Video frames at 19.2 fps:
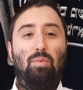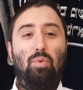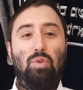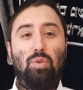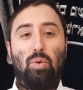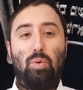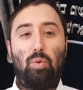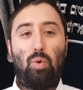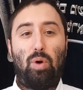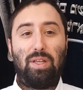
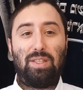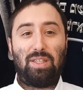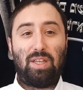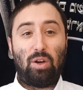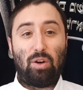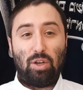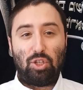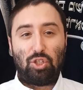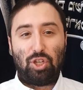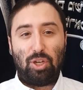Someone who has
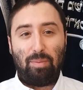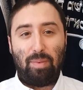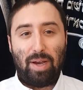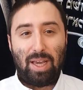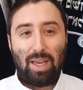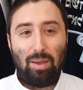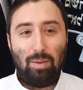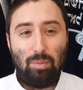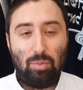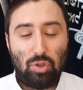Yira
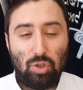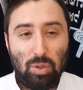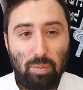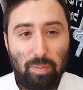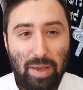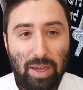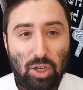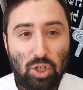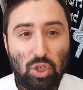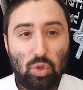Shamayim should
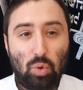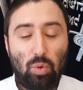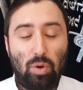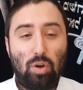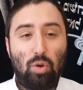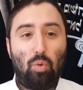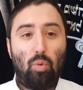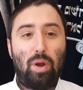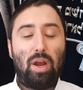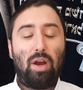make sure
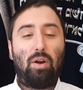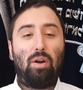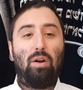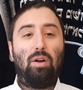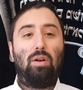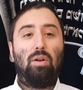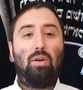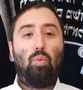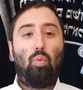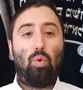to wear
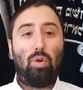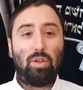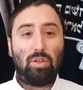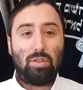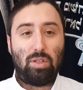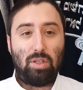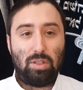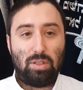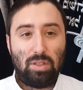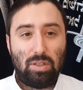wool
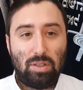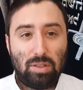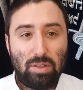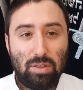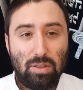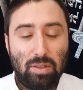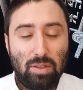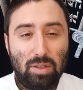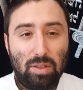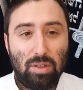tzitzis.
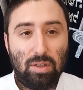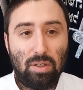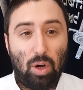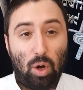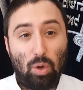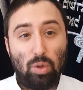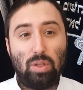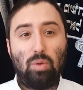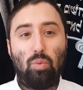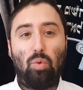
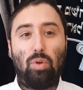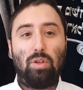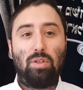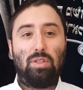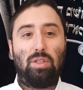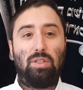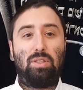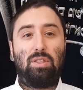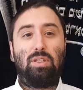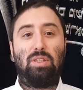Only wool
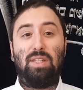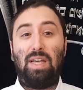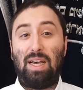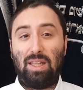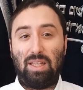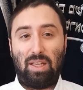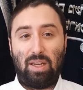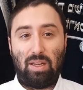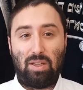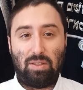tzitzis, not
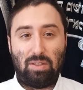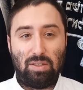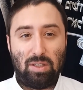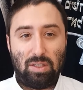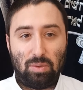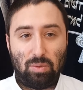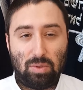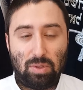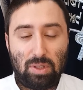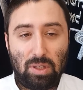linen
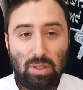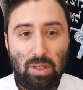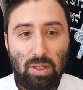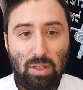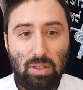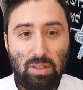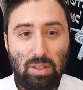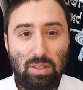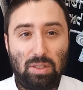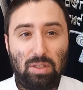tzitzis. We'll see linen
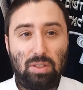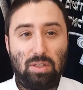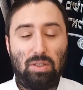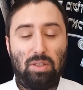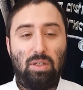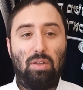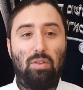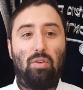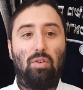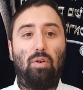tzitzis,
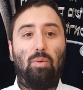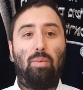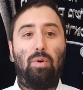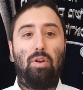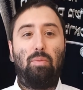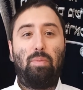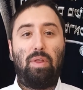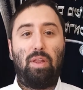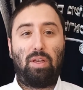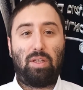the
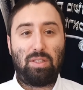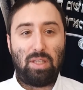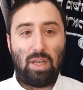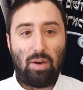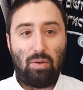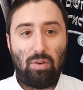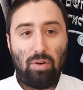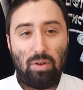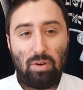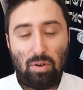Rabbanim made
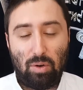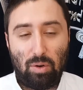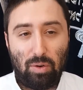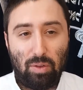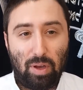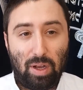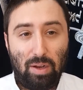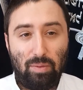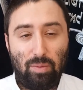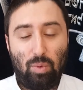gzeira,
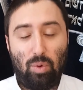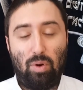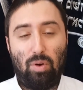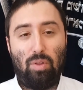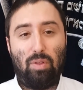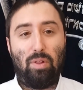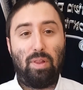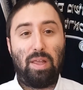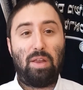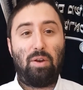or
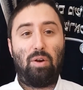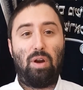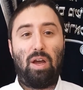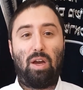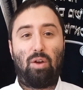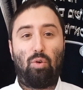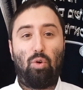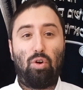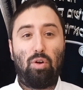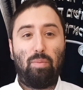the later
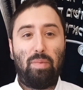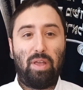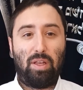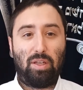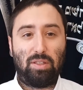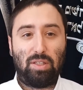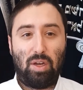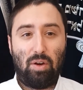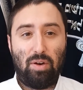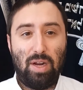Achronim made
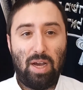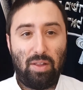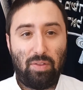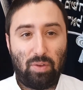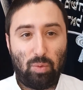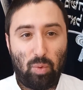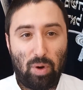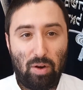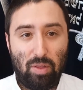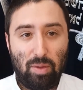gzeira not to
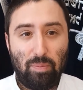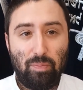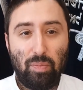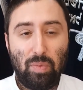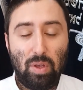wear them,